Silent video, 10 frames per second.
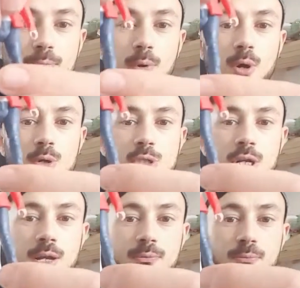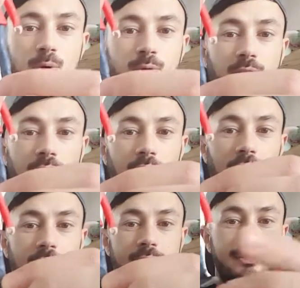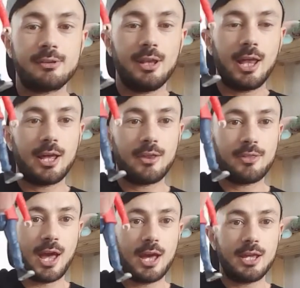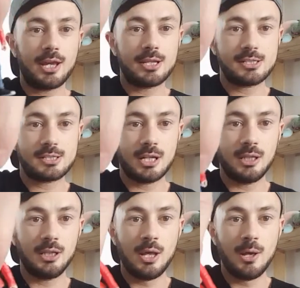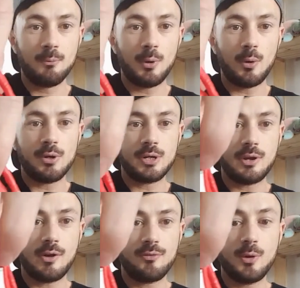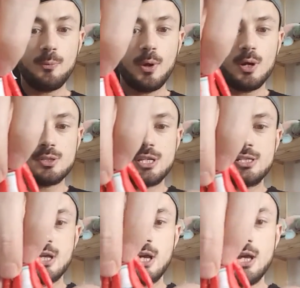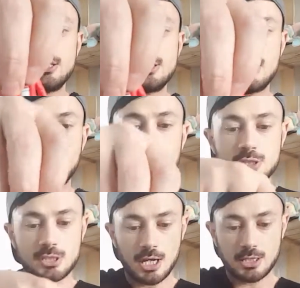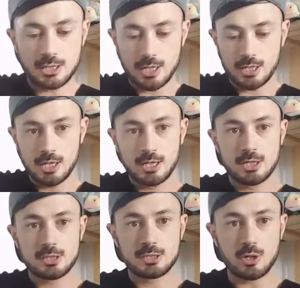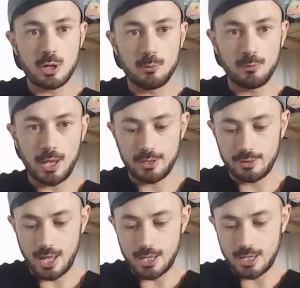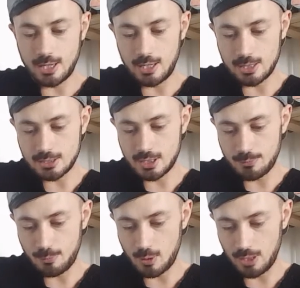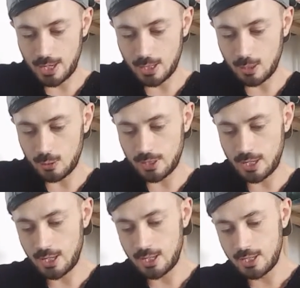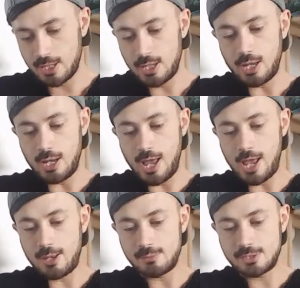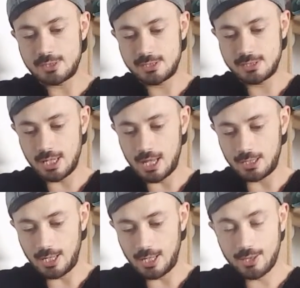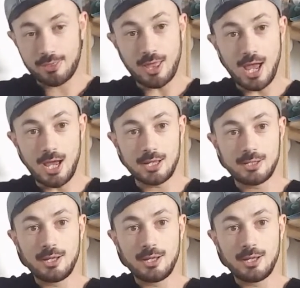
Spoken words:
and because she can move her legs like that, you can still put her in a few poses. Instead of just standing straight up like that, you can actually put a leg on a slant like that.